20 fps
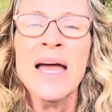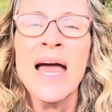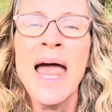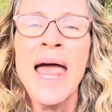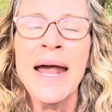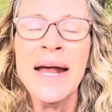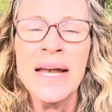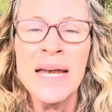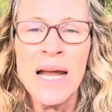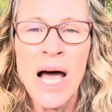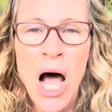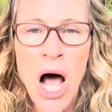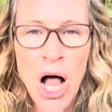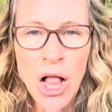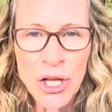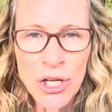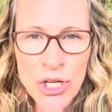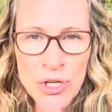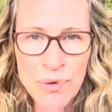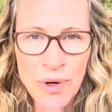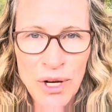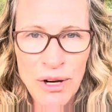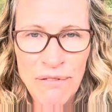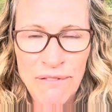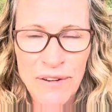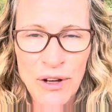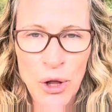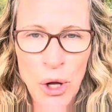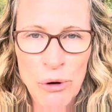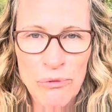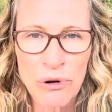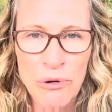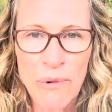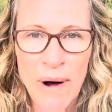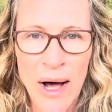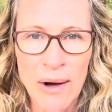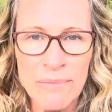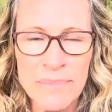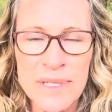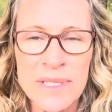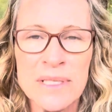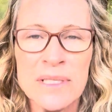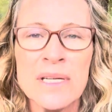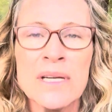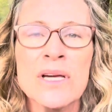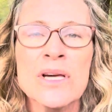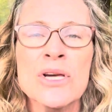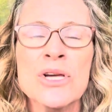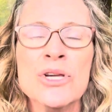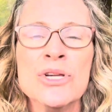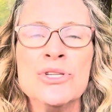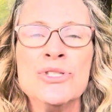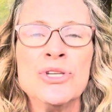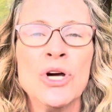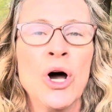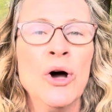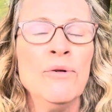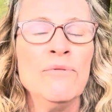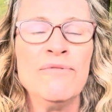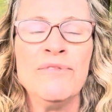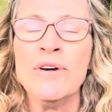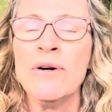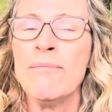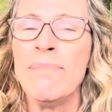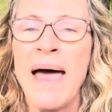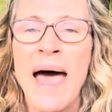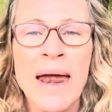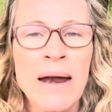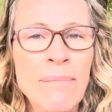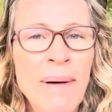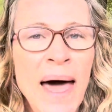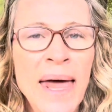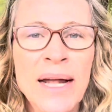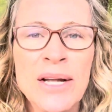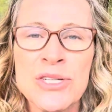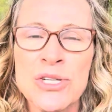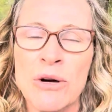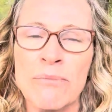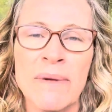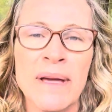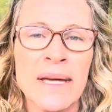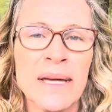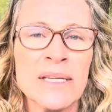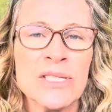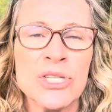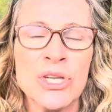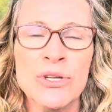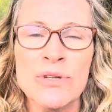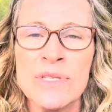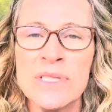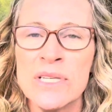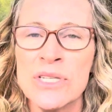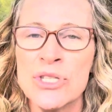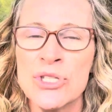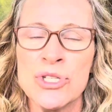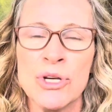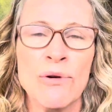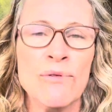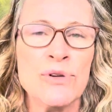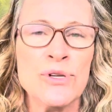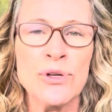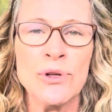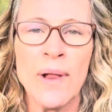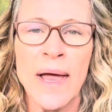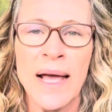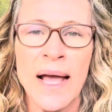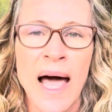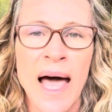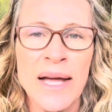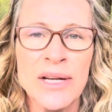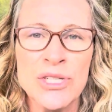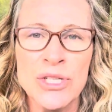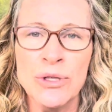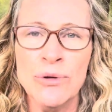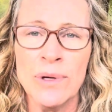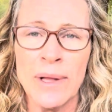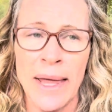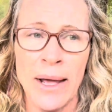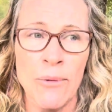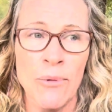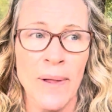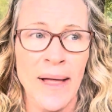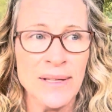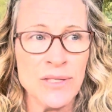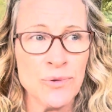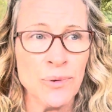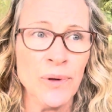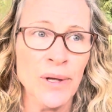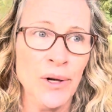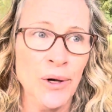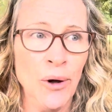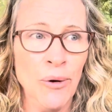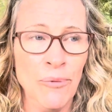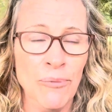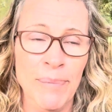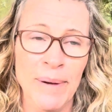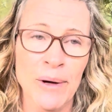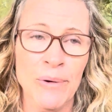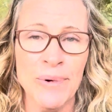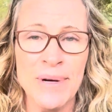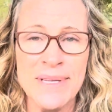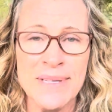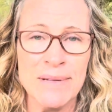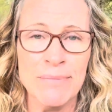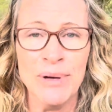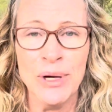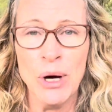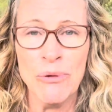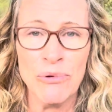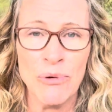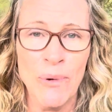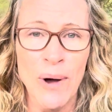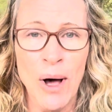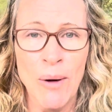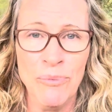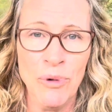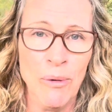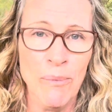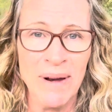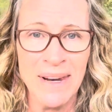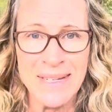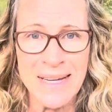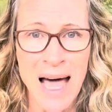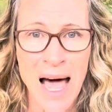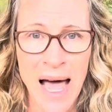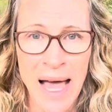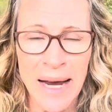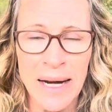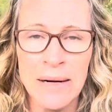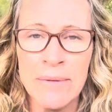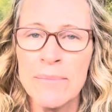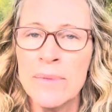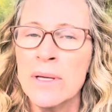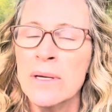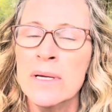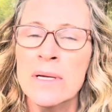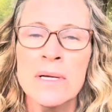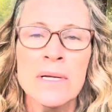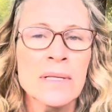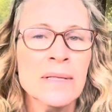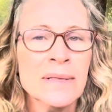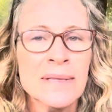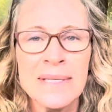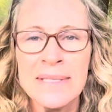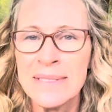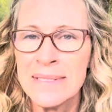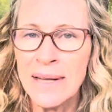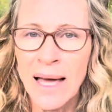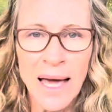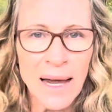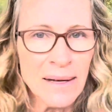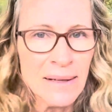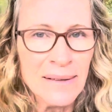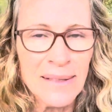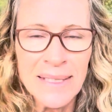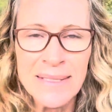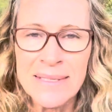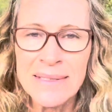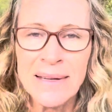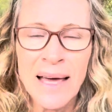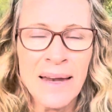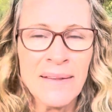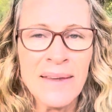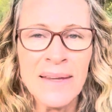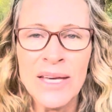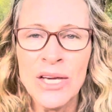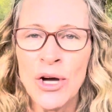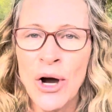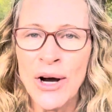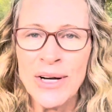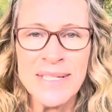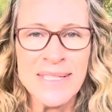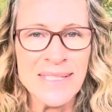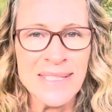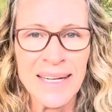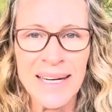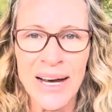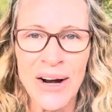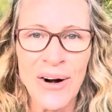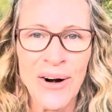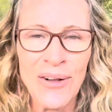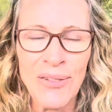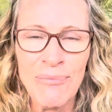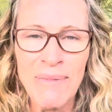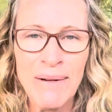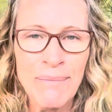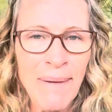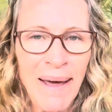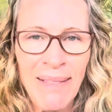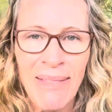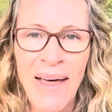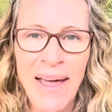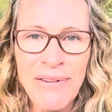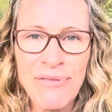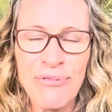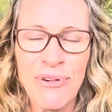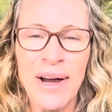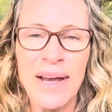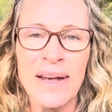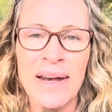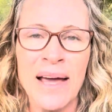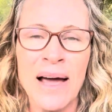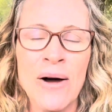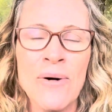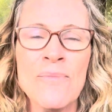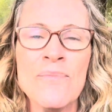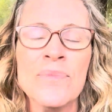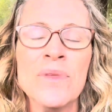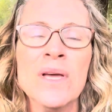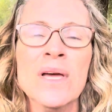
Acknowledge when you feel overwhelmed. Don't feel bad about it. Don't make excuses. Don't do like I do, like, well, that's really no big reason to be overwhelmed. Nobody died. That's not the yardstick in my life right now.